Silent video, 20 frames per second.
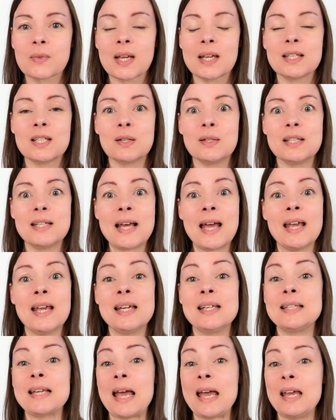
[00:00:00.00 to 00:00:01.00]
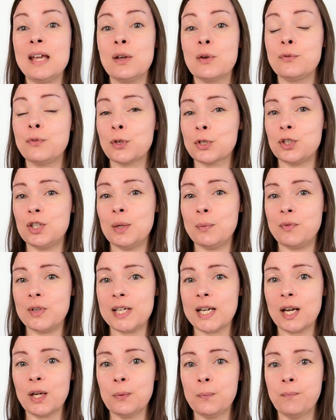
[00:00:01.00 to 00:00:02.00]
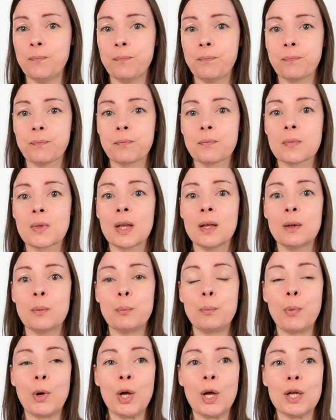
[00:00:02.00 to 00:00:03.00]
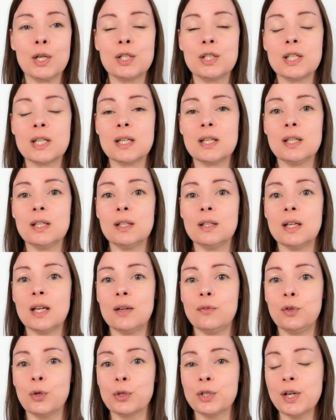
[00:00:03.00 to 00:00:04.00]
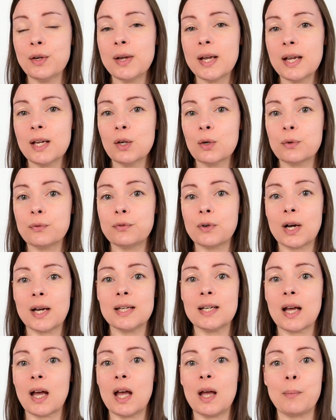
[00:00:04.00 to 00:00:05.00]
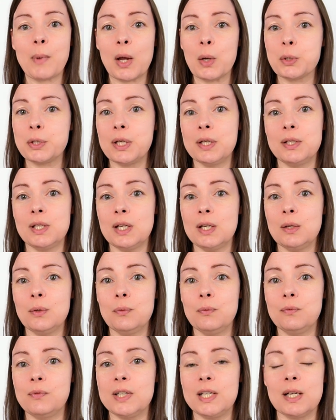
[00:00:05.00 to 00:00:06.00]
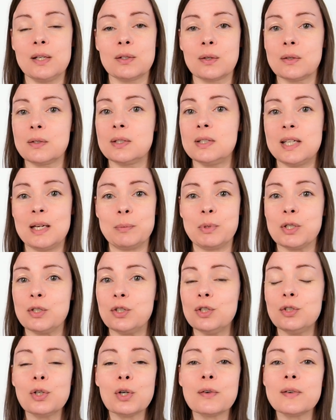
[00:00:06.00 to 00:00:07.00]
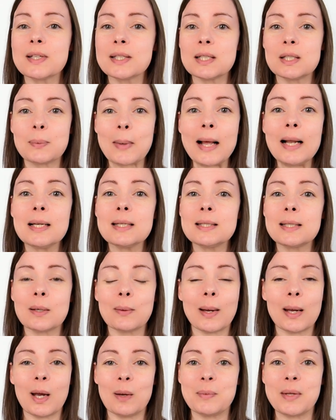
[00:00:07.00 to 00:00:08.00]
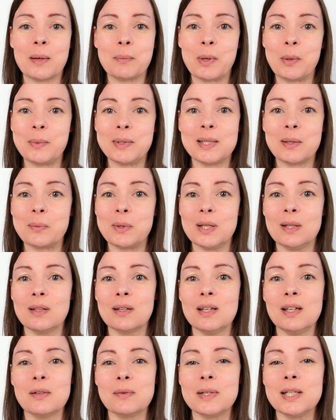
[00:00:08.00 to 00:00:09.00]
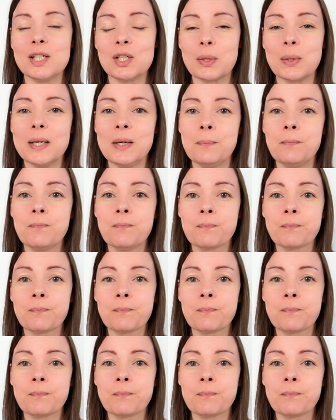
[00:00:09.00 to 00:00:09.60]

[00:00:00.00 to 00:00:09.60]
So today is a FlossTube video, but if you're new here, you'll find I also do videos on tips and tutorials as well, so I hope that might be something that you enjoy.